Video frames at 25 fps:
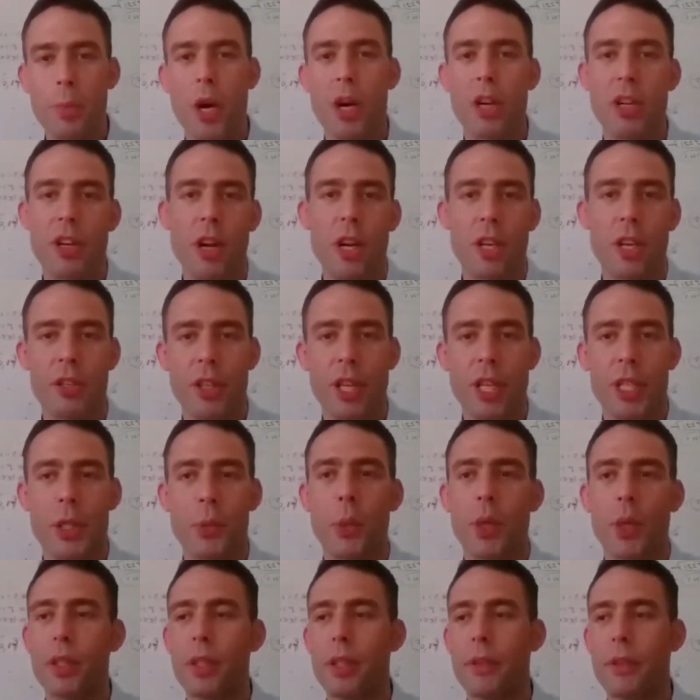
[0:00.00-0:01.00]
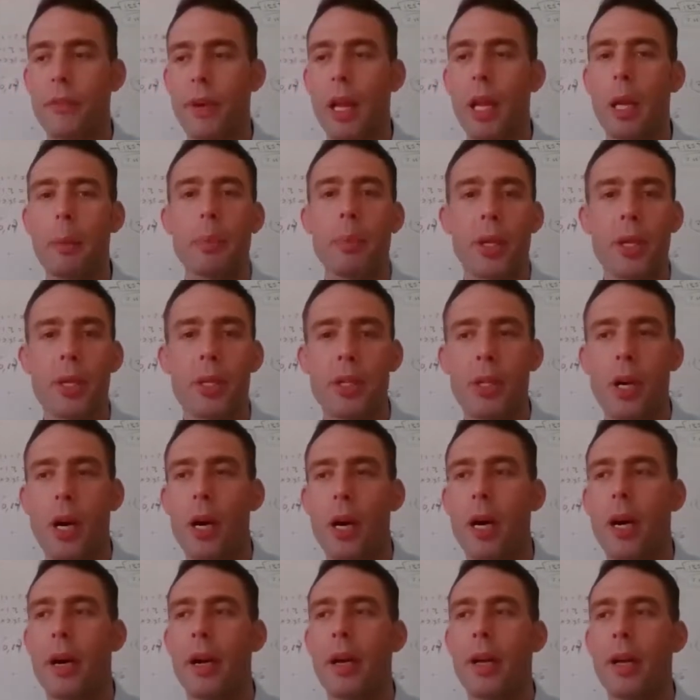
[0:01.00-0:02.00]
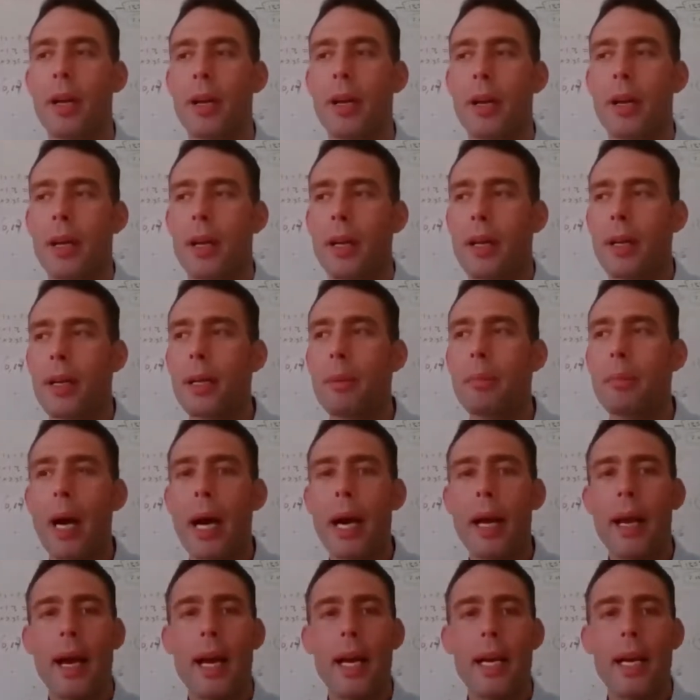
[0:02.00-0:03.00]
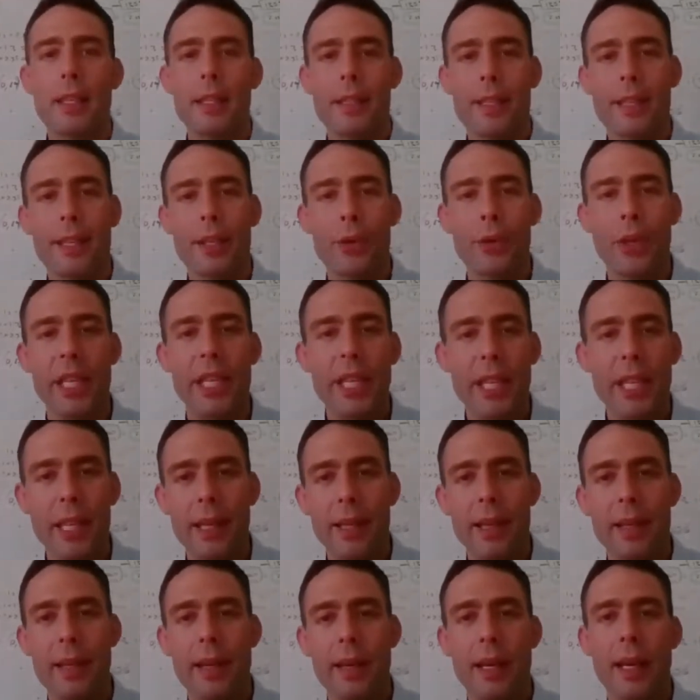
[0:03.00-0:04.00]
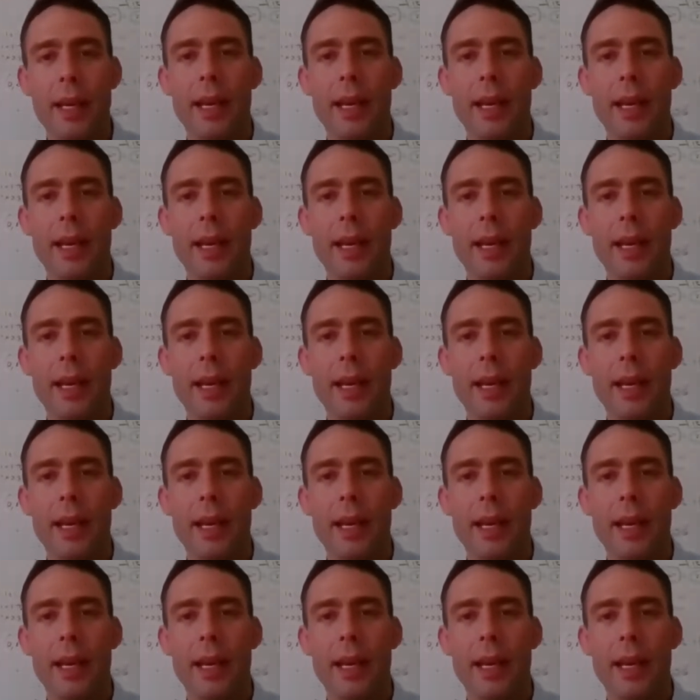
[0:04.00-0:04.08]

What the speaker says: smart contracts where the developers are, in my eyes, greedy.